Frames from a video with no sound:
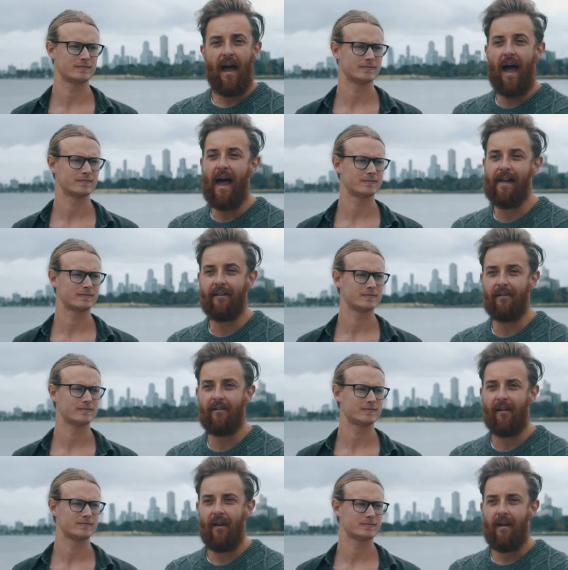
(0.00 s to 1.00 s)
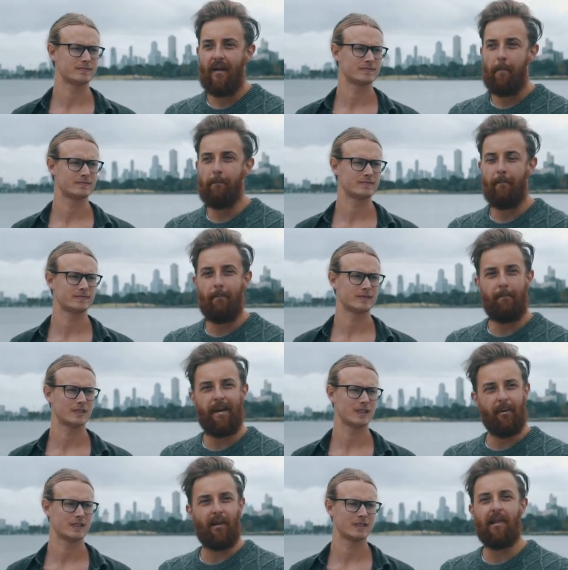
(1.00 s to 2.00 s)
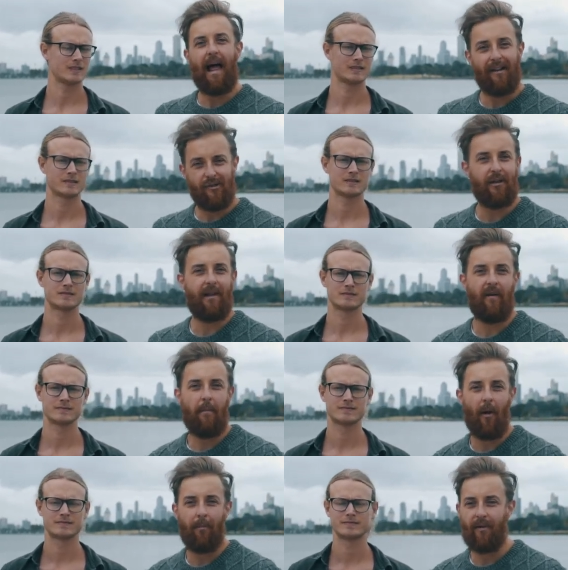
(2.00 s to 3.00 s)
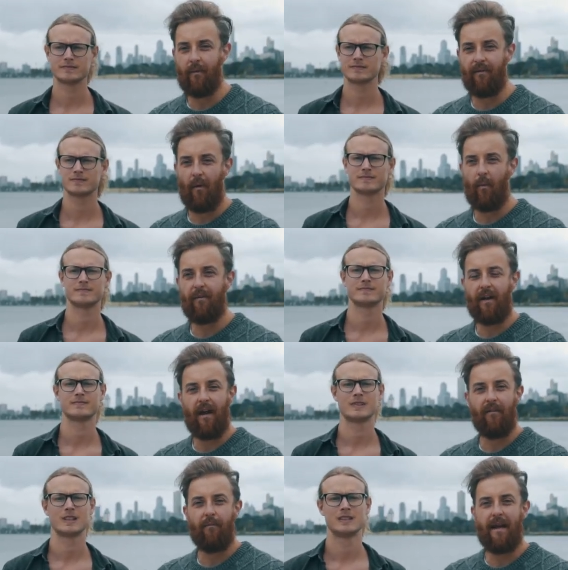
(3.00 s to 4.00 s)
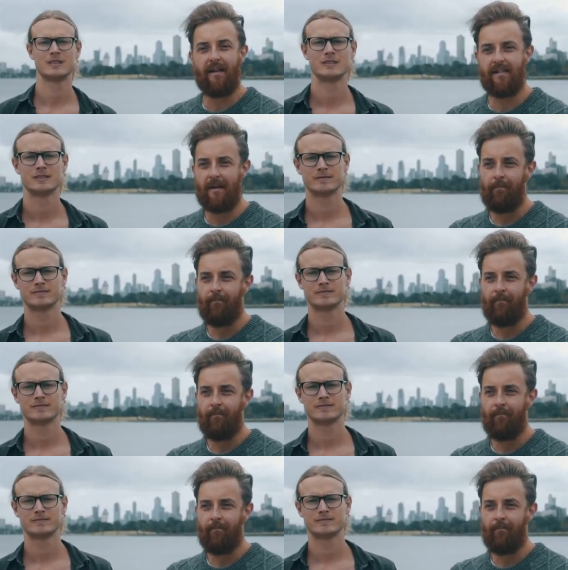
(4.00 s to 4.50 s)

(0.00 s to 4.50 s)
Speaker 1: and people that actually live in Melbourne. And we've we've kind of mixed